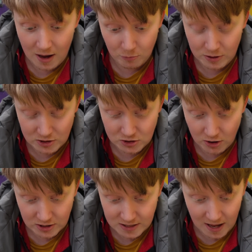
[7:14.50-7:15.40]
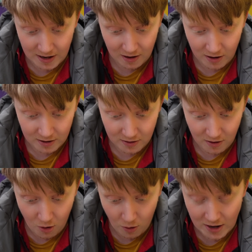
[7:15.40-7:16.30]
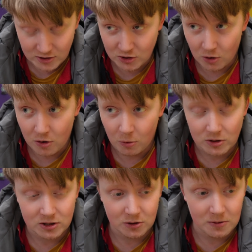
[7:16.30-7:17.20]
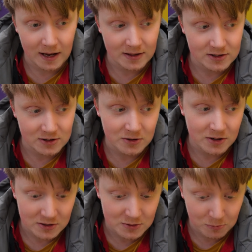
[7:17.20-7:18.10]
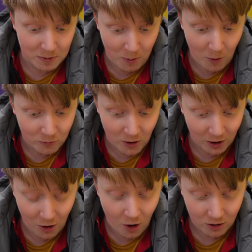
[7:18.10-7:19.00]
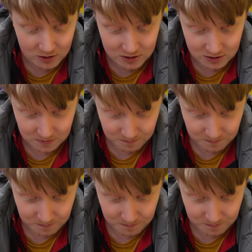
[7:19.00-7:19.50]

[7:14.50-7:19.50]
And we just kind of sat there like, oh, I actually don't know what to do against you, because we're both kind of locked.